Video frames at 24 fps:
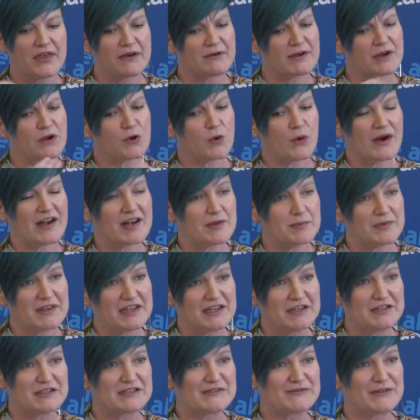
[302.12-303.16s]
they're incredibly
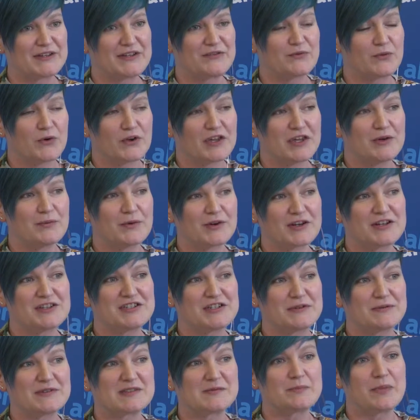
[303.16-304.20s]
useful if what you want to
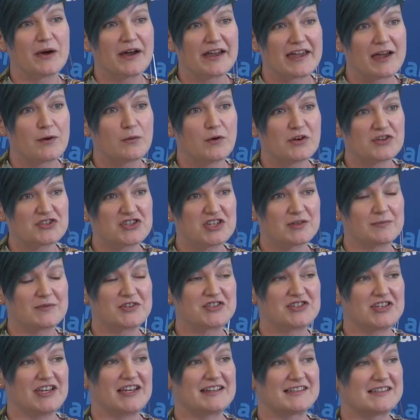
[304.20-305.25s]
do is buy a washing
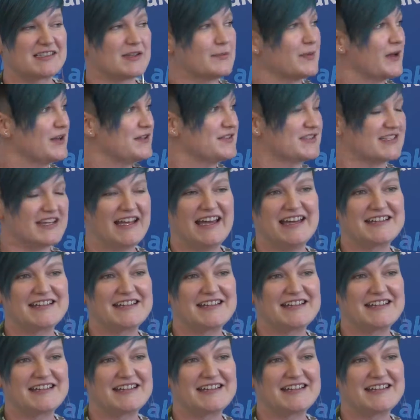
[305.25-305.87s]
machine as opposed to